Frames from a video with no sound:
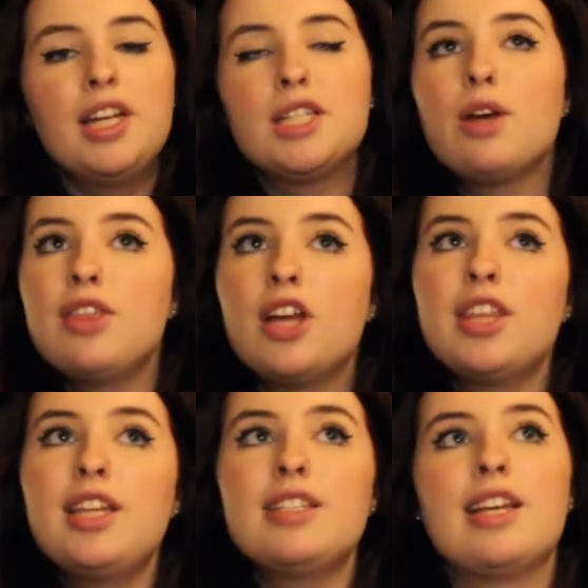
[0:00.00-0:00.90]
So I thought
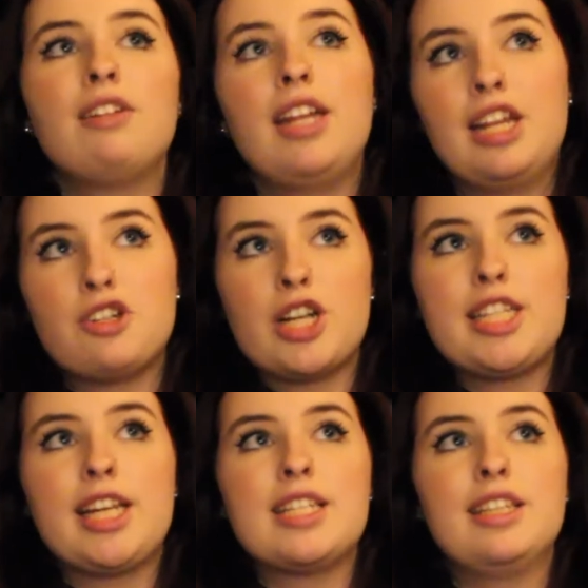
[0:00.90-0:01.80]
that it sounded
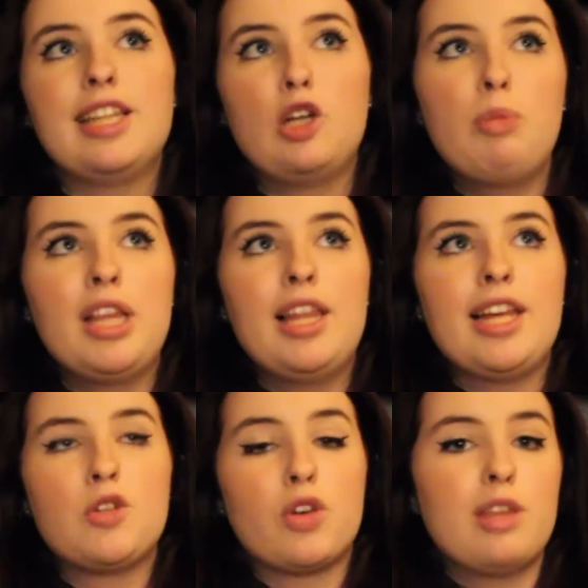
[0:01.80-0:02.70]
interesting. It's a little bit
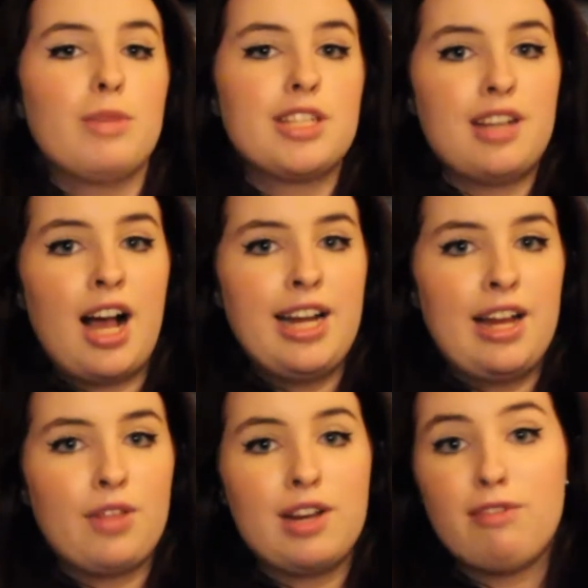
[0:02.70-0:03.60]
like Dorothy Must Die
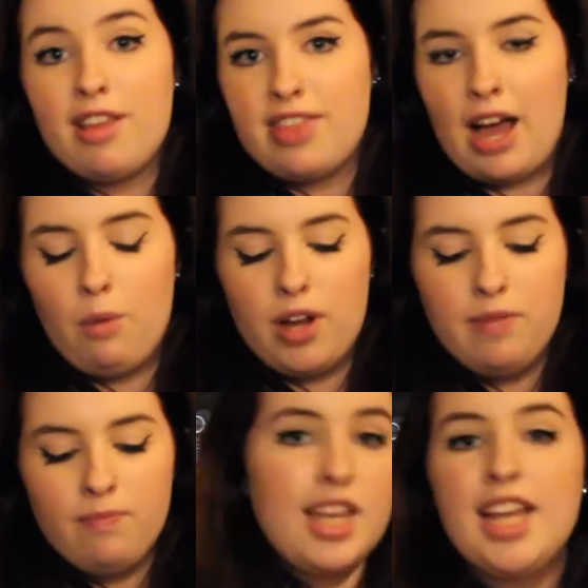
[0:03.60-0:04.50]
now that I've read that
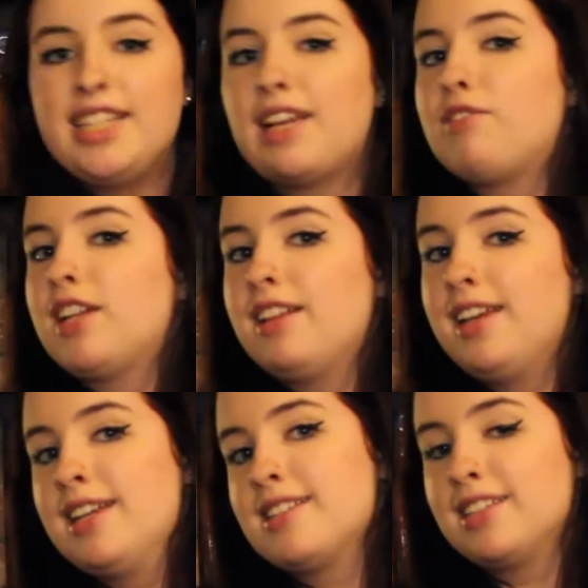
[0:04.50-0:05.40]
one. It
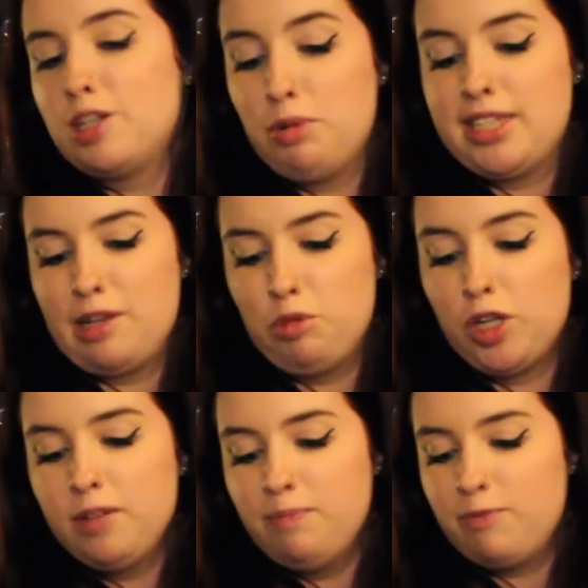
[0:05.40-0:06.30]
definitely is a little bit similar.